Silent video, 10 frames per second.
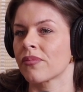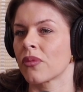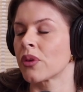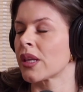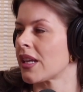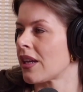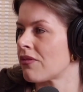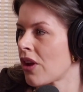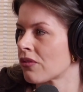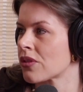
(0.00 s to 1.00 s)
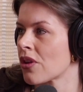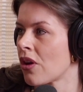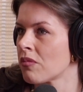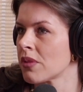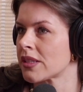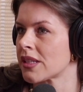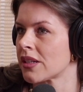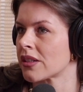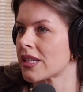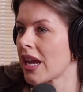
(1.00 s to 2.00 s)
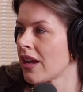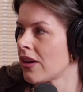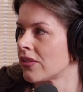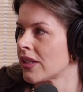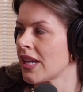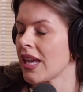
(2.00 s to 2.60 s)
really getting involved with the homeless in our town